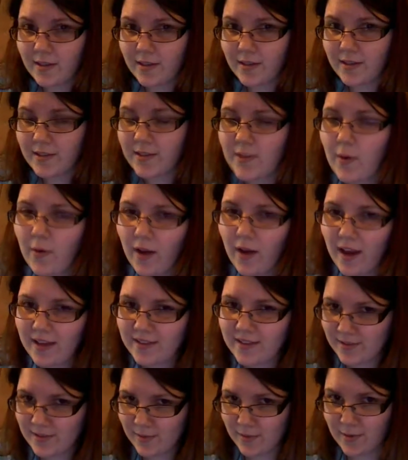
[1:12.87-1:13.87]
So,
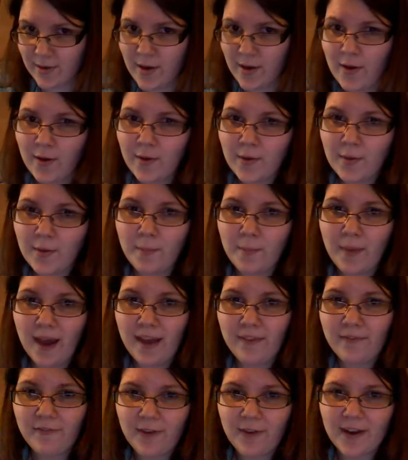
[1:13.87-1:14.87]
as you know,
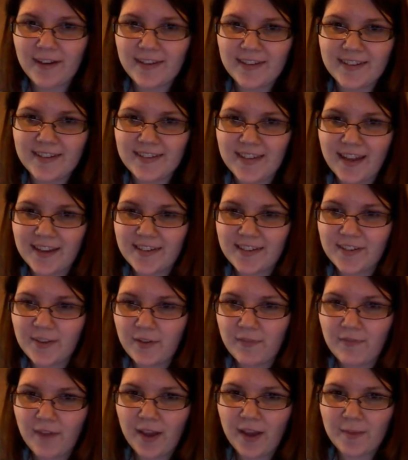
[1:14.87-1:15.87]
my friend decided to
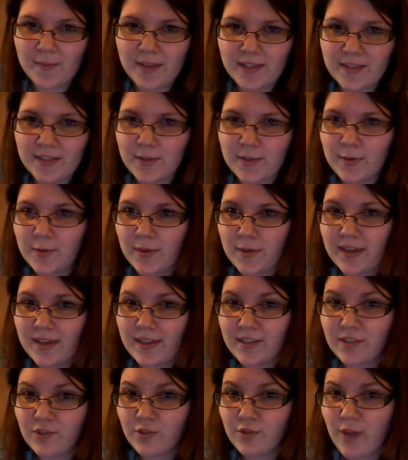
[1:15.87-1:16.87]
invite me to
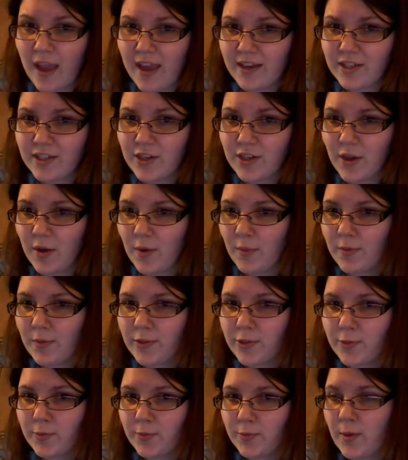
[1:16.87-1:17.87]
his drag show,
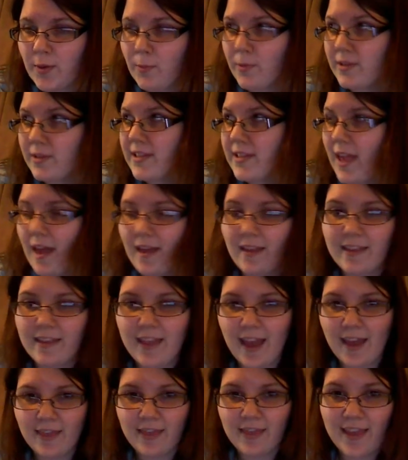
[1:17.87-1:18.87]
which was held
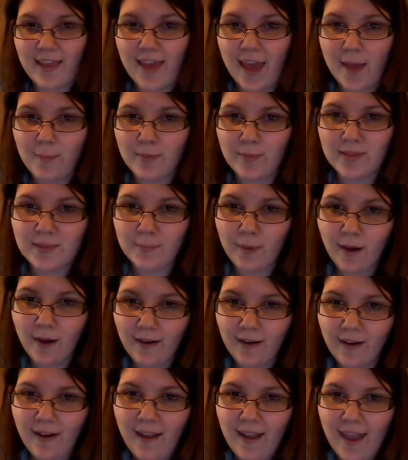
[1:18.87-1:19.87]
at the campus
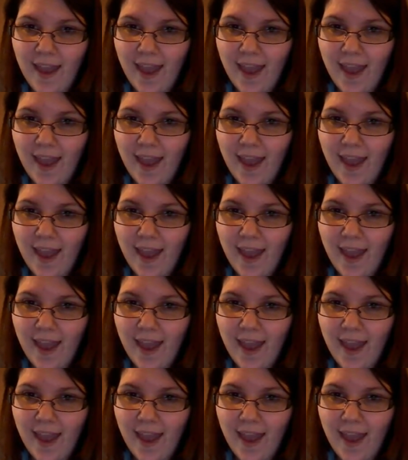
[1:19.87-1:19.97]
bar,